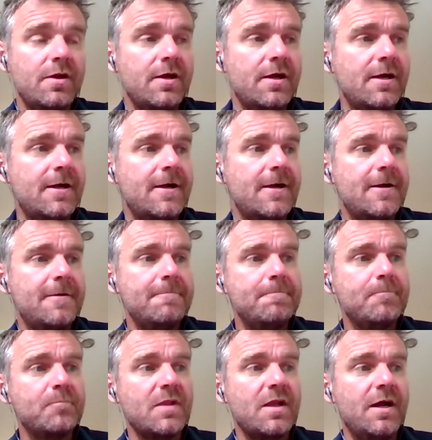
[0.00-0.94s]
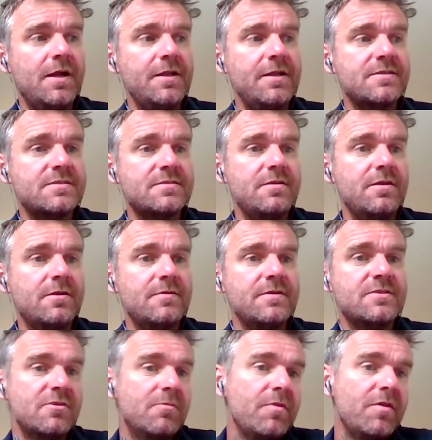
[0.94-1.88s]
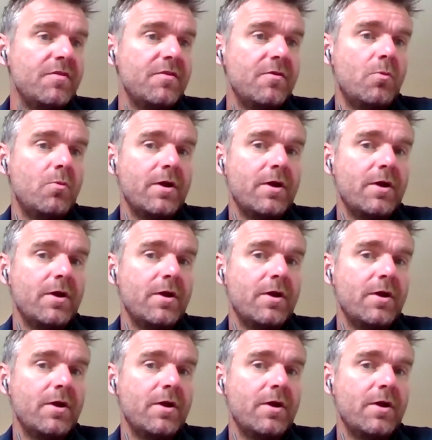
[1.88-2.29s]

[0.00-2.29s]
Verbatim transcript: Um, and it's you know it's something that